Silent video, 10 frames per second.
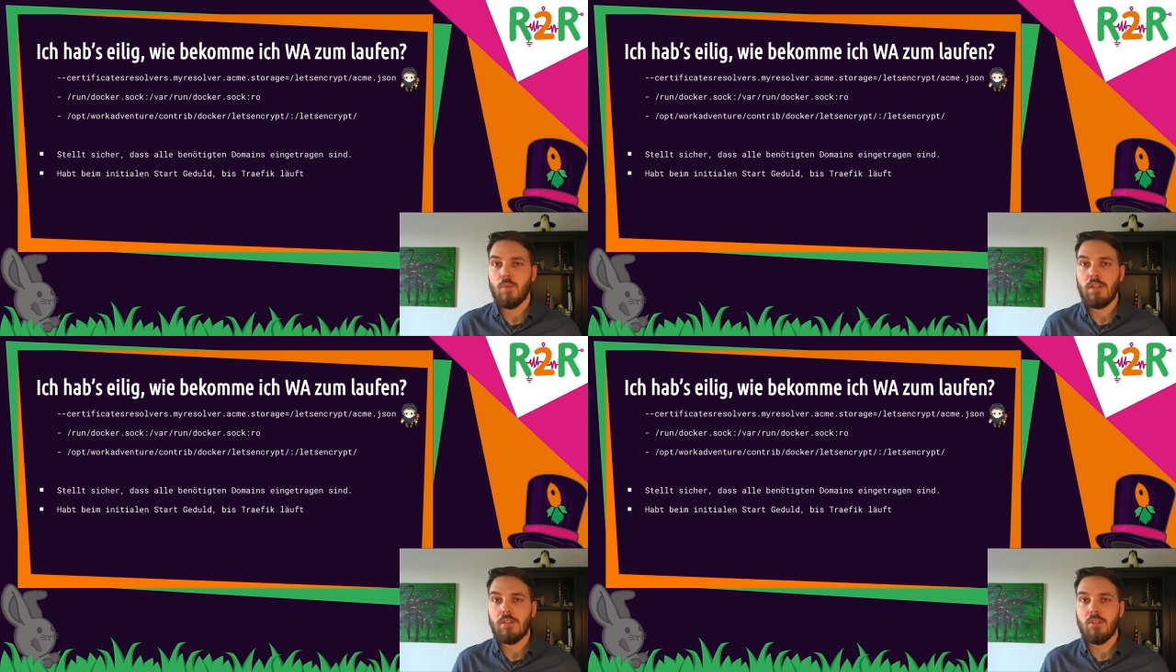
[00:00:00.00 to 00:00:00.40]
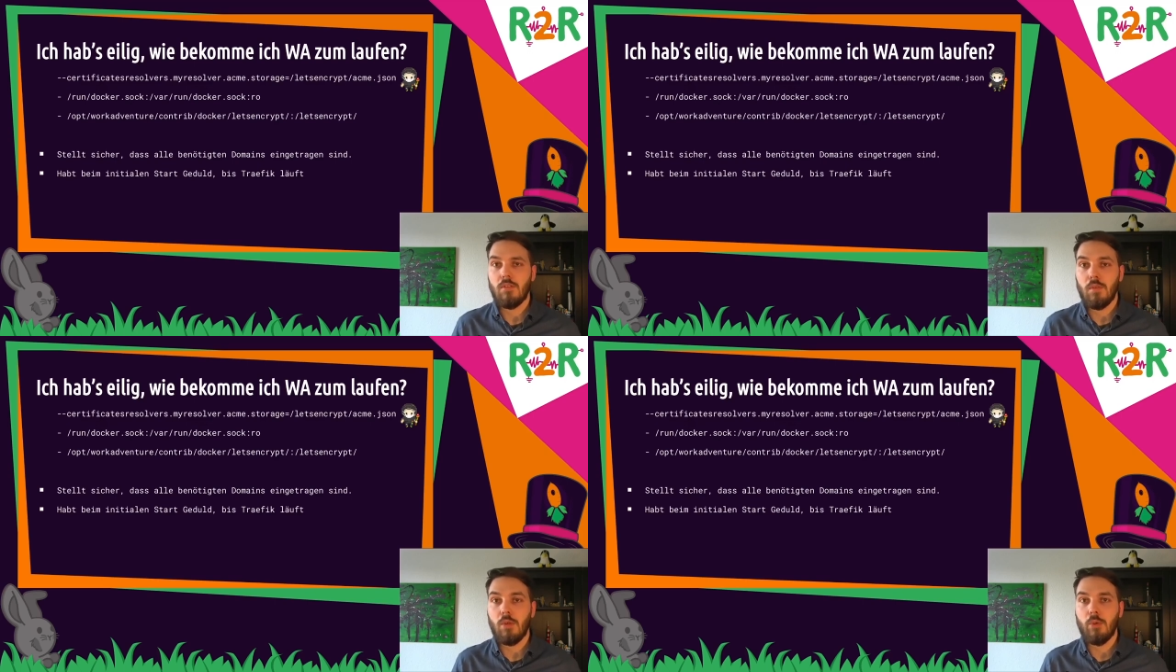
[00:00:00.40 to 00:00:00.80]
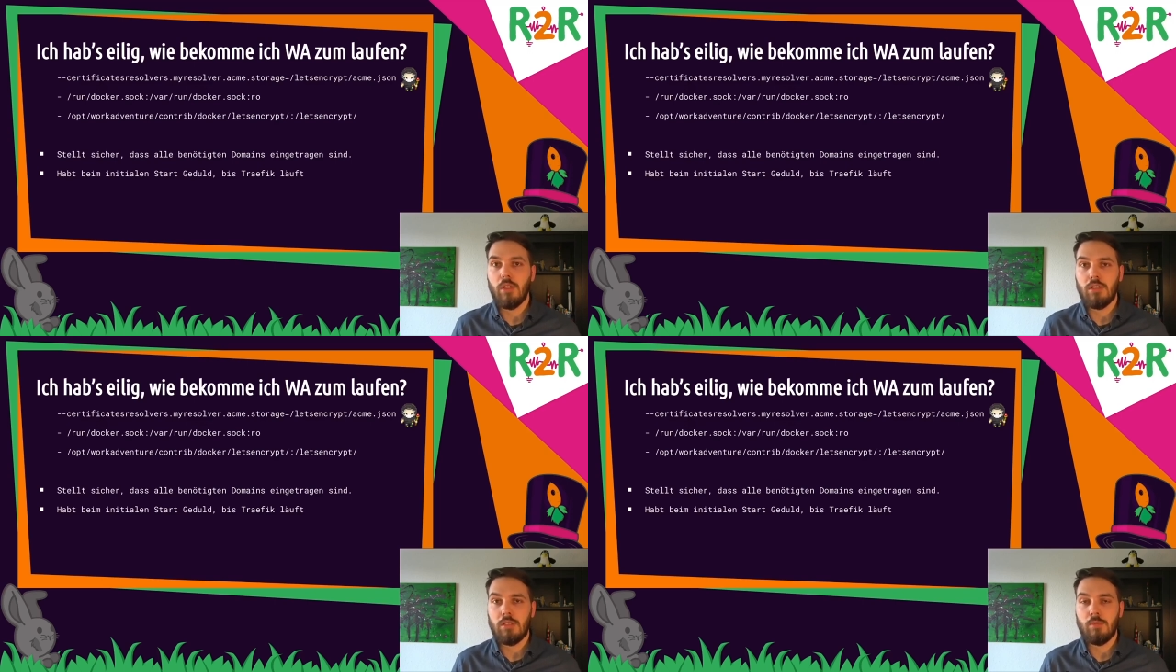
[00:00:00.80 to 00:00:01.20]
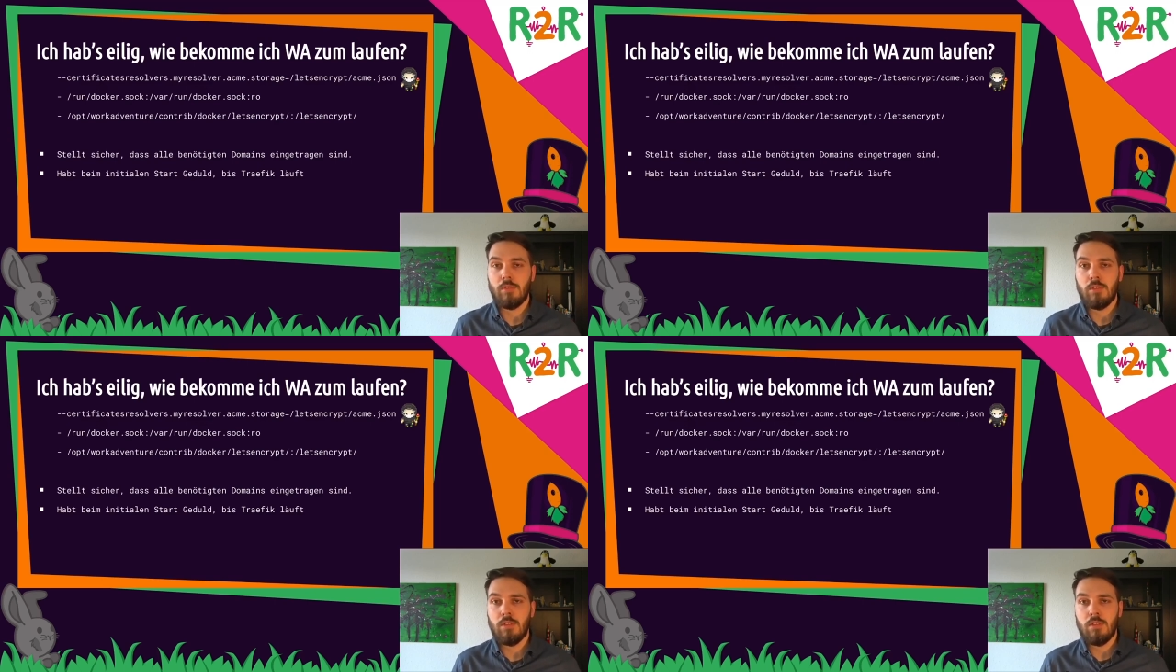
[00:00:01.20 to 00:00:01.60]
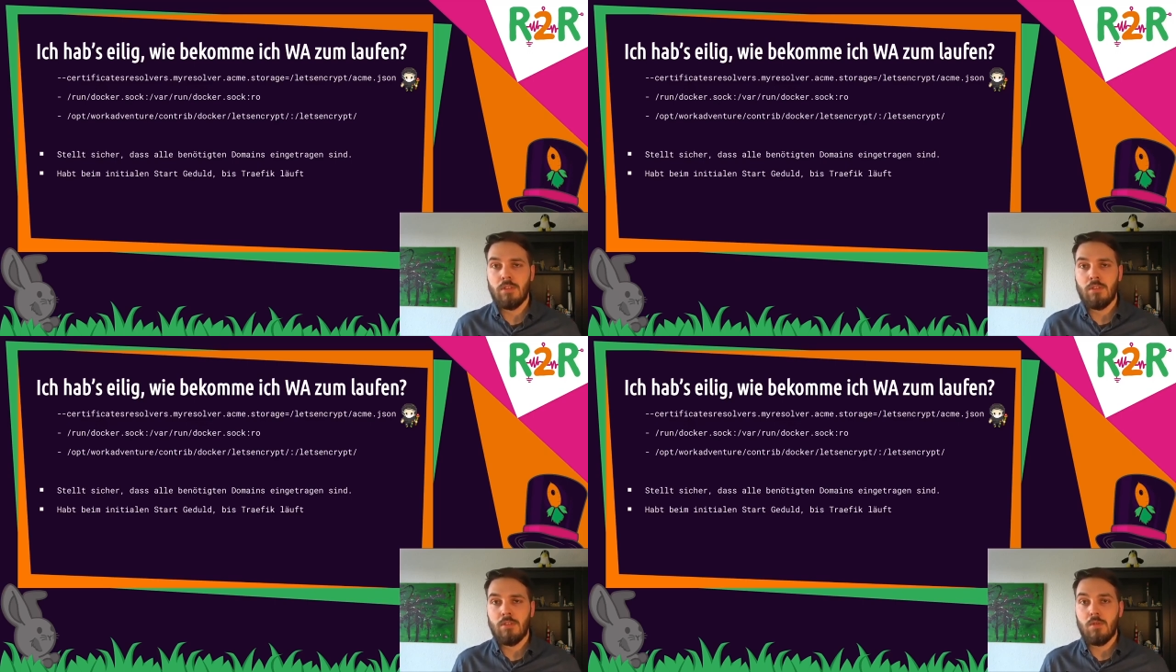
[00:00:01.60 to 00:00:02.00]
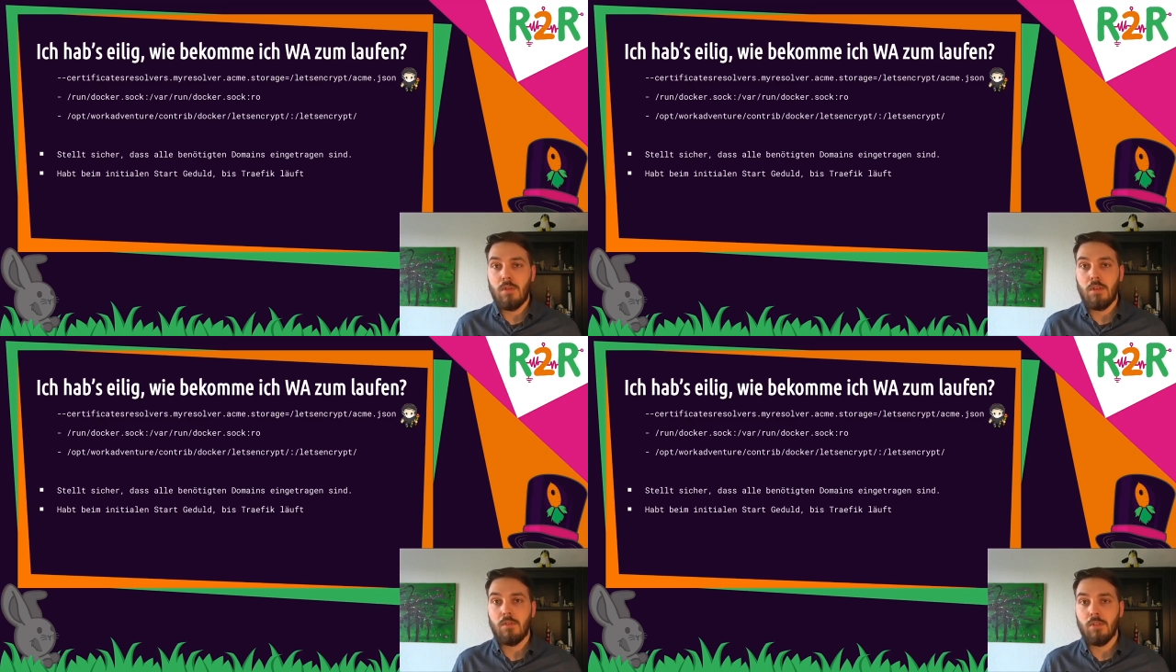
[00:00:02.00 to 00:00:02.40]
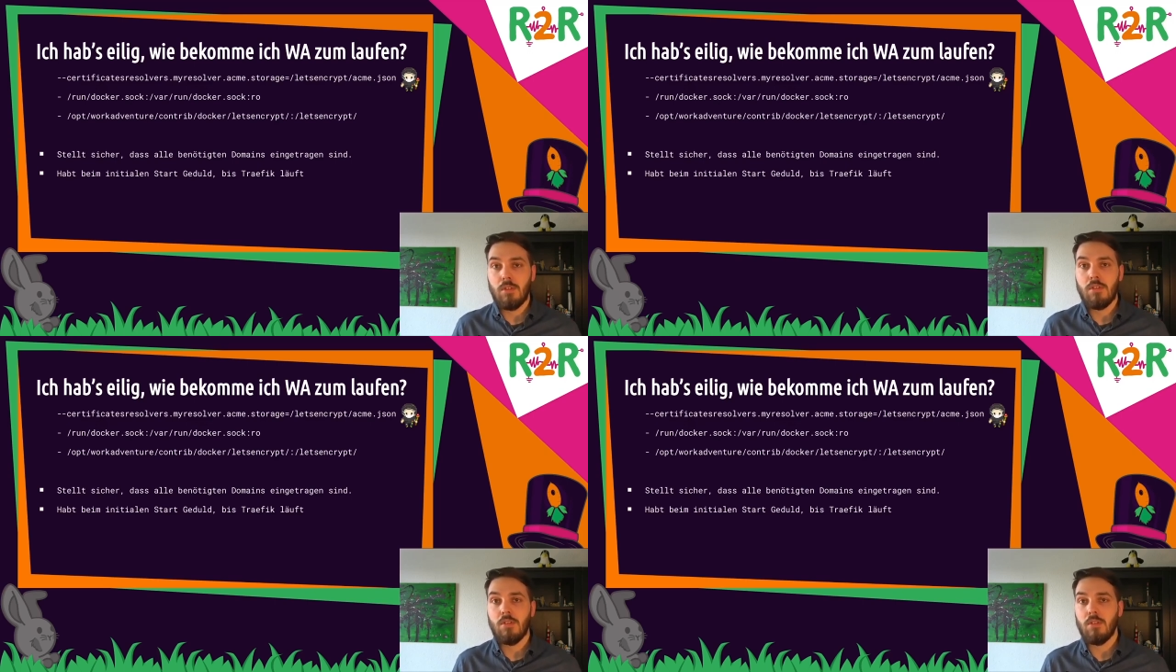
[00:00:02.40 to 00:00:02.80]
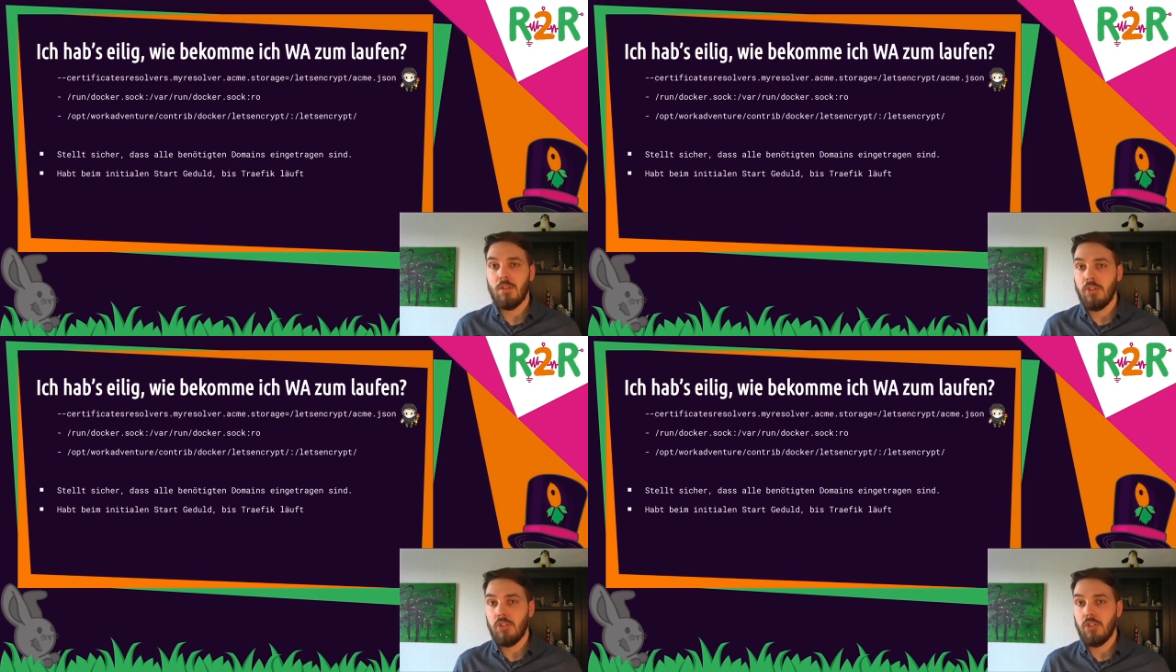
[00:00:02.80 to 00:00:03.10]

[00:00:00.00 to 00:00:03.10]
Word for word: Make sure you have all subdomains configured.